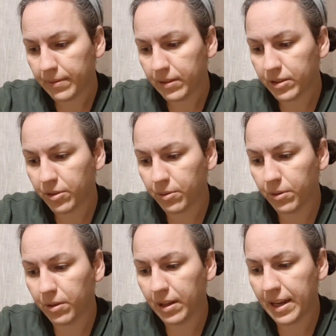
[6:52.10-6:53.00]

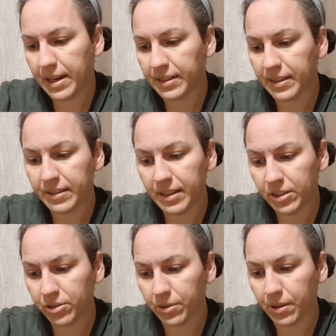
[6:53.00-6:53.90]
school, it is
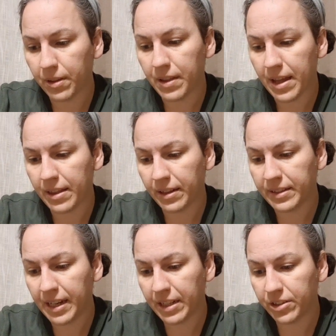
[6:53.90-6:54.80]
essential that the
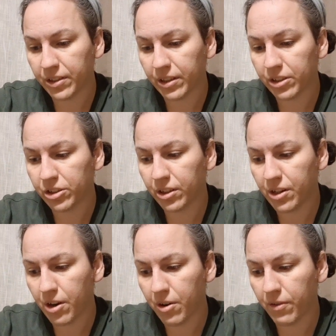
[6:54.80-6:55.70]
teacher should
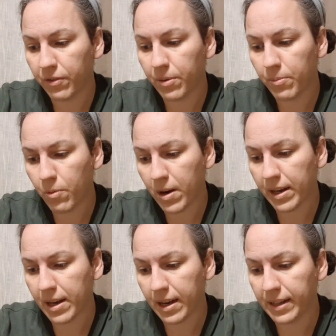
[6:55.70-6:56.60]
know from what
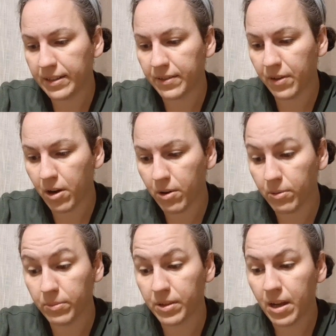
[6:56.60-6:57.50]
kinds of
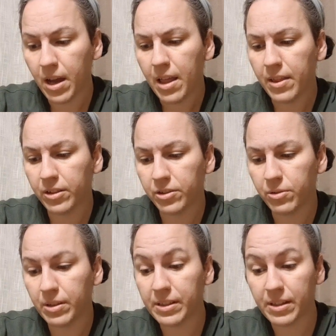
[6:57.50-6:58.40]
homes the
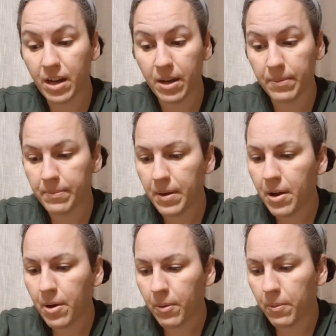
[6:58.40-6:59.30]
students come.
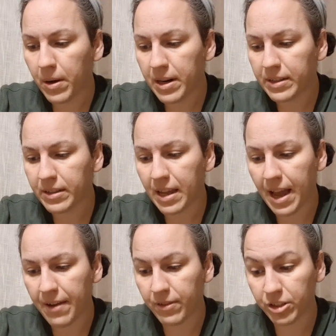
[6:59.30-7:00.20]
What is the
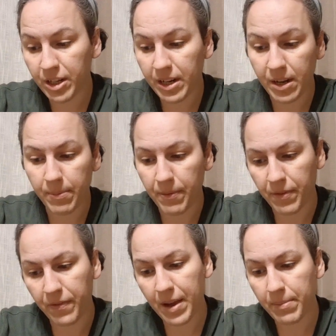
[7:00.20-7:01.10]
average income of
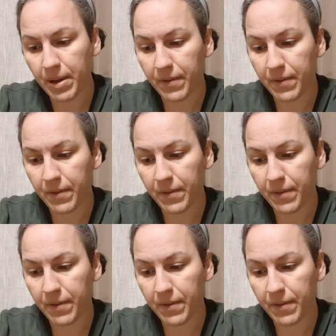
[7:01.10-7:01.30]
the family